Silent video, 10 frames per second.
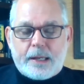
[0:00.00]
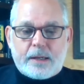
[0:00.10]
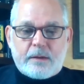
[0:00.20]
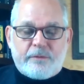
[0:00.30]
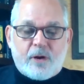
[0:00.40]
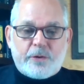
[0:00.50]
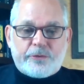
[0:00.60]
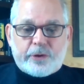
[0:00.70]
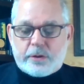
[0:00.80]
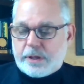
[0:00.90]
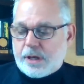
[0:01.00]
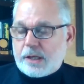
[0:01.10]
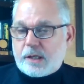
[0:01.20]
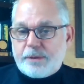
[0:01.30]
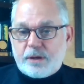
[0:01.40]
and it involves the, the
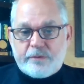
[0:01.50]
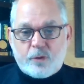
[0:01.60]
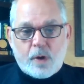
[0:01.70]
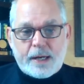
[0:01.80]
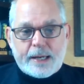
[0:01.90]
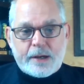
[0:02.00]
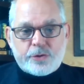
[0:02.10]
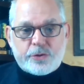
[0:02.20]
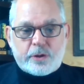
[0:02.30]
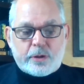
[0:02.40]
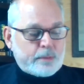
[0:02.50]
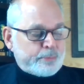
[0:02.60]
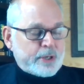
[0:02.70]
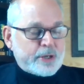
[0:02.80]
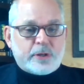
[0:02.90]
occupant of the White House, the
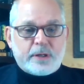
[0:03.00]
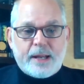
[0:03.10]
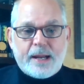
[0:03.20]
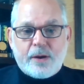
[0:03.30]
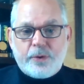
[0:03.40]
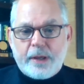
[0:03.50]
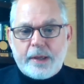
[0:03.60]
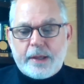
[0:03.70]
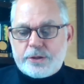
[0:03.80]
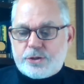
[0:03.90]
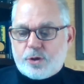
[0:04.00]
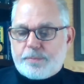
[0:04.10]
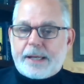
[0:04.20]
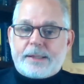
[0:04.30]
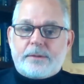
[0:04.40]
current president now,
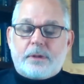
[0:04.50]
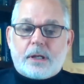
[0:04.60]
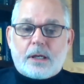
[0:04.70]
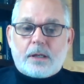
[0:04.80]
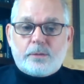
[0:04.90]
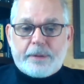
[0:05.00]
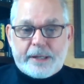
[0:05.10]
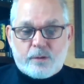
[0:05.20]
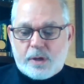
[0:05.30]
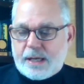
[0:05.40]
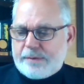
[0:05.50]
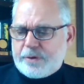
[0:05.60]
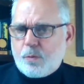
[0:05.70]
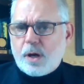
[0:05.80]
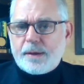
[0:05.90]
Joe Biden, uh, who, by the way,
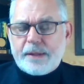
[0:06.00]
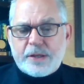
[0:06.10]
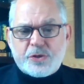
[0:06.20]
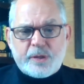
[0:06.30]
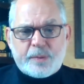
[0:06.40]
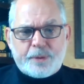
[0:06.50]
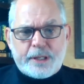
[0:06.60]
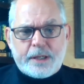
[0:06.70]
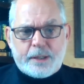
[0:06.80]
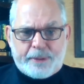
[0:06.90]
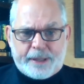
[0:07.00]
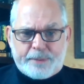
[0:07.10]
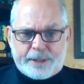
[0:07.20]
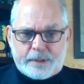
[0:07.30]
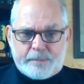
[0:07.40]
everyone is simply a
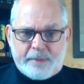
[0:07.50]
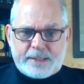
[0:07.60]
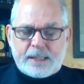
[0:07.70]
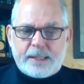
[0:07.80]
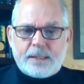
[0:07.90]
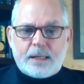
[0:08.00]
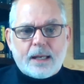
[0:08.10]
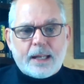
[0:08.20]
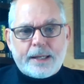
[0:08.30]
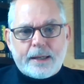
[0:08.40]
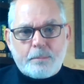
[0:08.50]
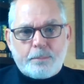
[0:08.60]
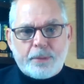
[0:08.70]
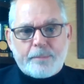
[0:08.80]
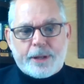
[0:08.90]
puppet, a mentally
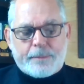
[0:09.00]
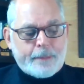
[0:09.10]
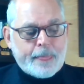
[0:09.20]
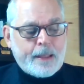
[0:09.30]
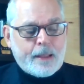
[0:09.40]
declining puppet.